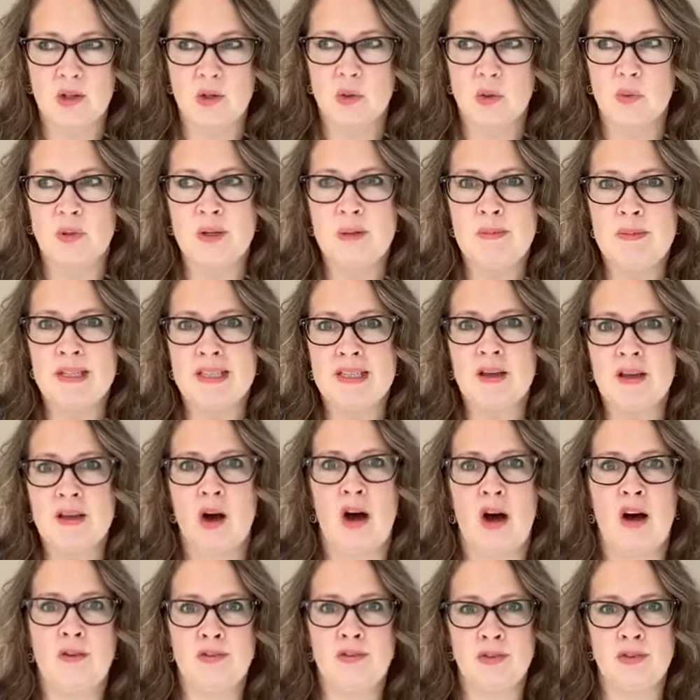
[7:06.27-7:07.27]
We miss
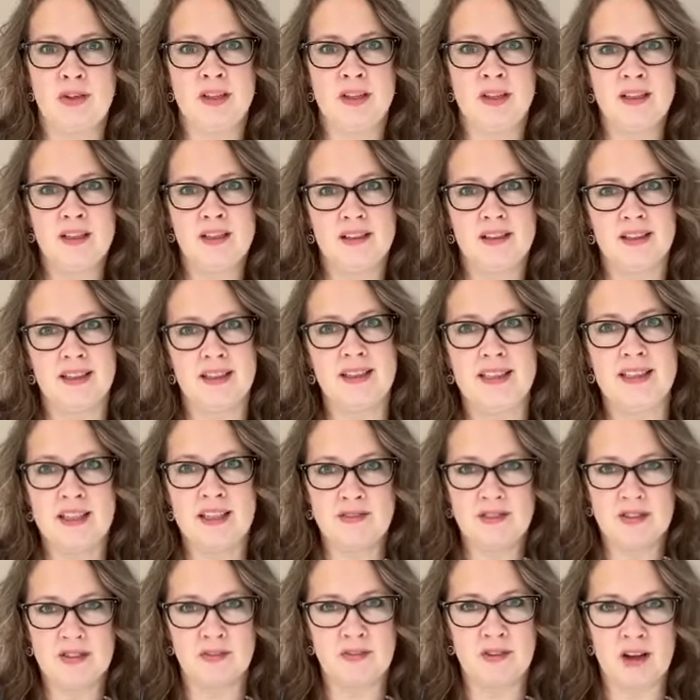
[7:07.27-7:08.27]
offering the
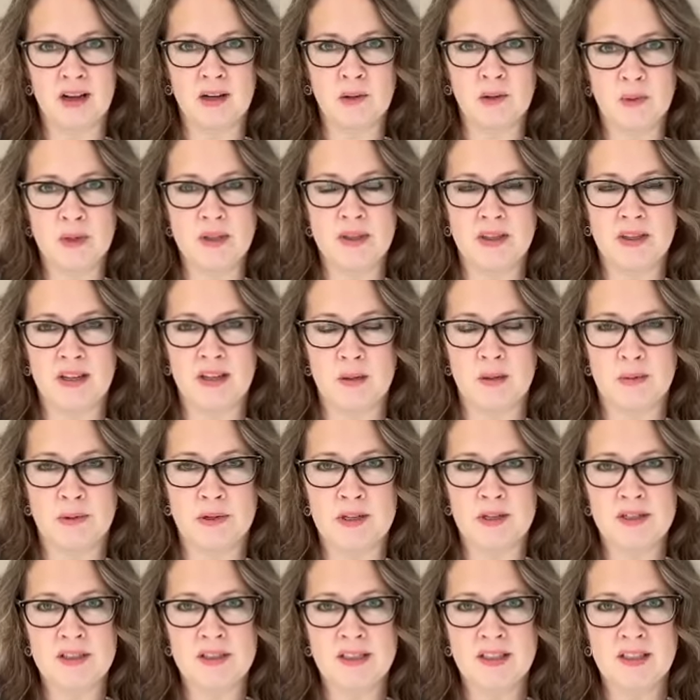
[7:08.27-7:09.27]
gift of God with another
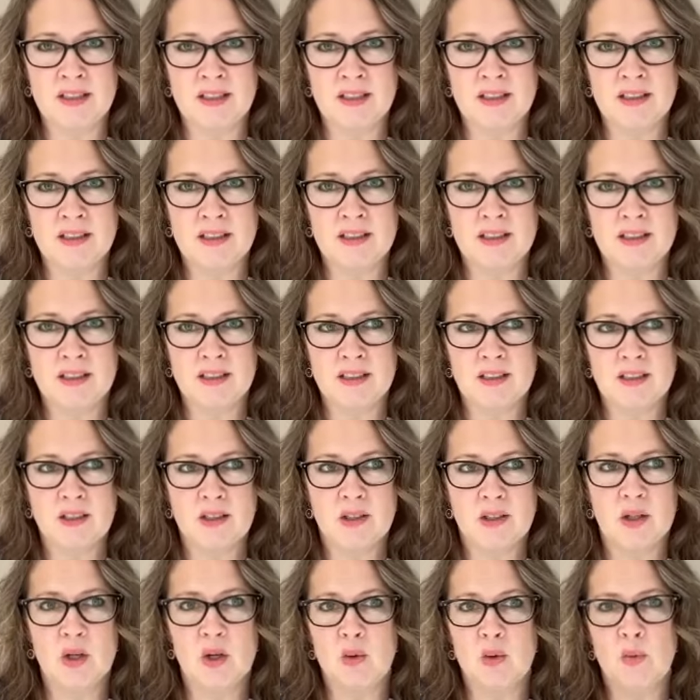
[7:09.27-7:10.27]
person
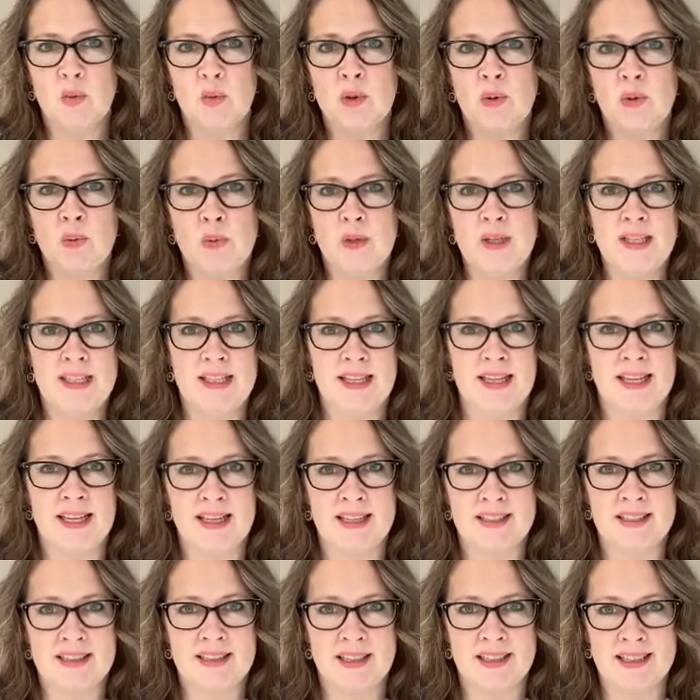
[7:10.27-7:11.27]
when we
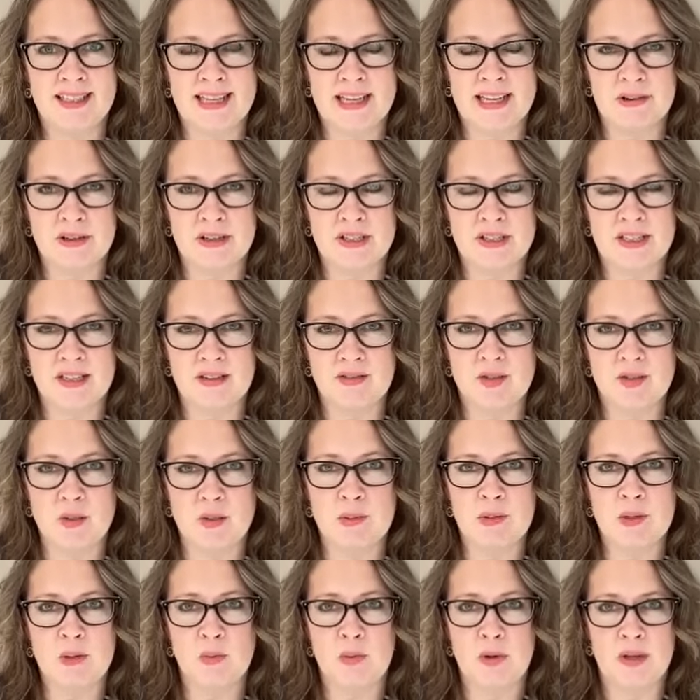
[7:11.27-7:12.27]
can't allow ourselves to
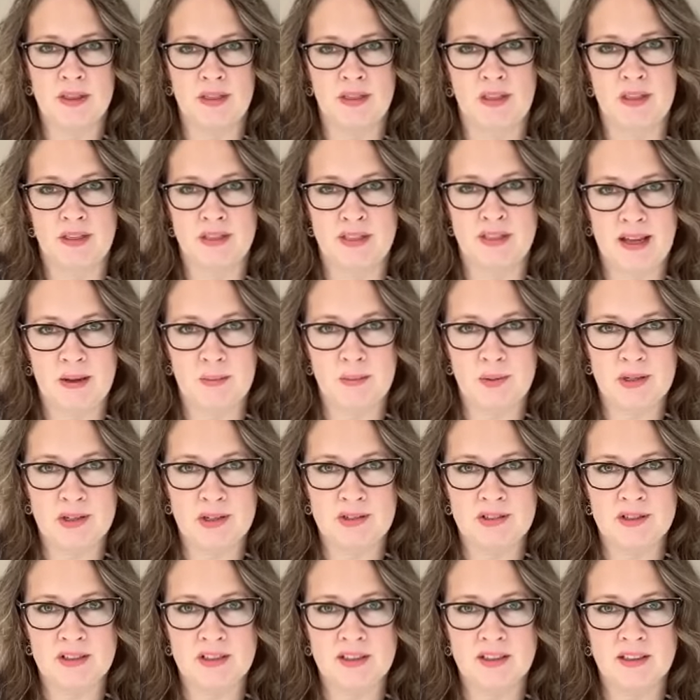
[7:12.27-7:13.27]
be with that
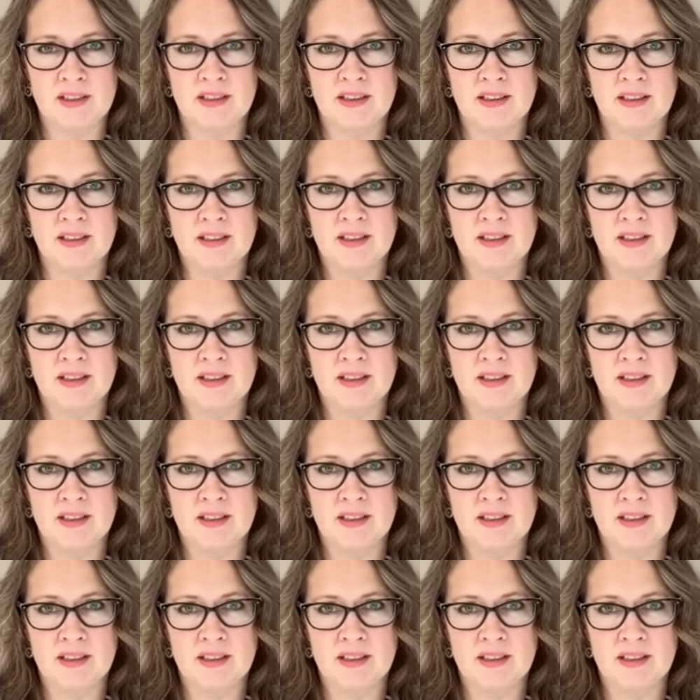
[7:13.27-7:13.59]
person.